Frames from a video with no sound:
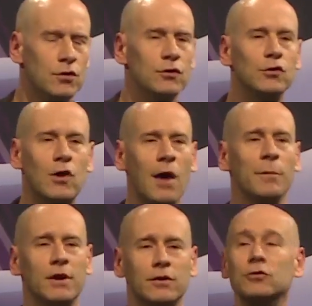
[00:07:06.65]
to come
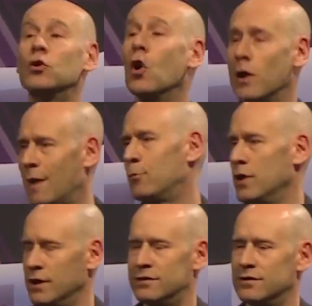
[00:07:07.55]
here to
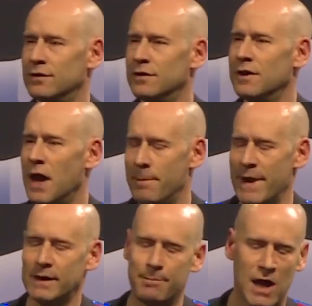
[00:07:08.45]
collaborate and
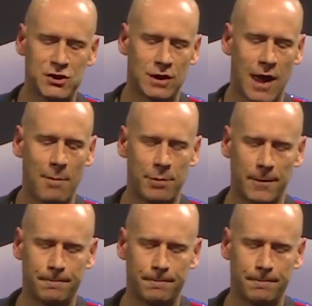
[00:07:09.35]
make magic happen.